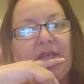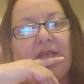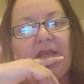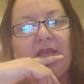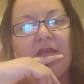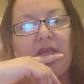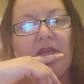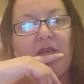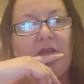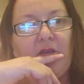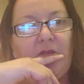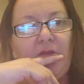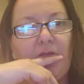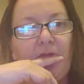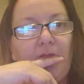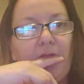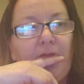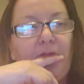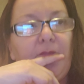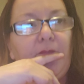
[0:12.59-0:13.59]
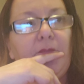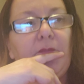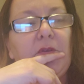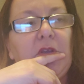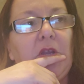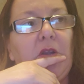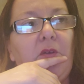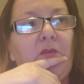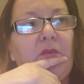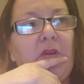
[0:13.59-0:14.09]
if,
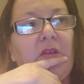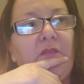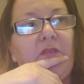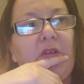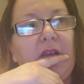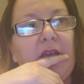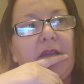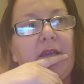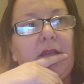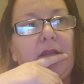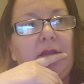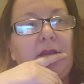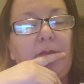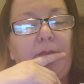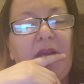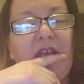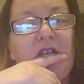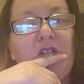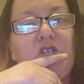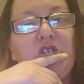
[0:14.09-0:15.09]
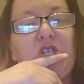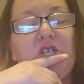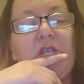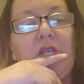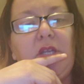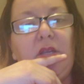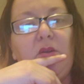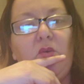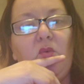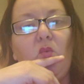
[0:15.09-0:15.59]
verifying the
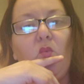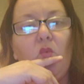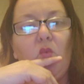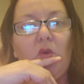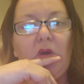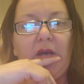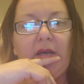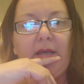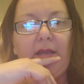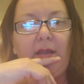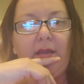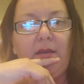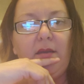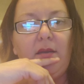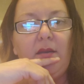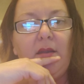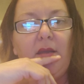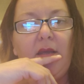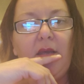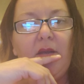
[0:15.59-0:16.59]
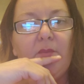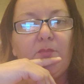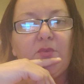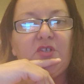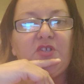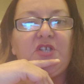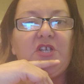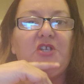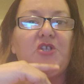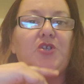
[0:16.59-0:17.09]
patient, what
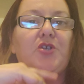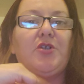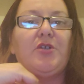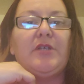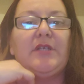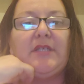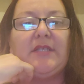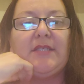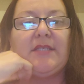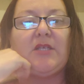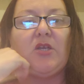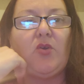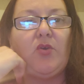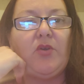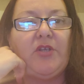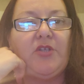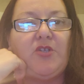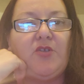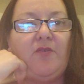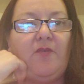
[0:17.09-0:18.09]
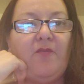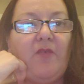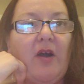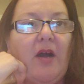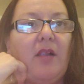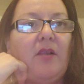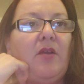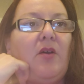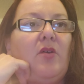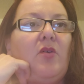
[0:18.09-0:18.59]
procedure is going to
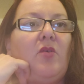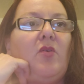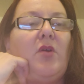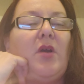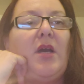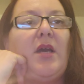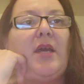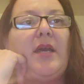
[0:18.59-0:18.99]
follow.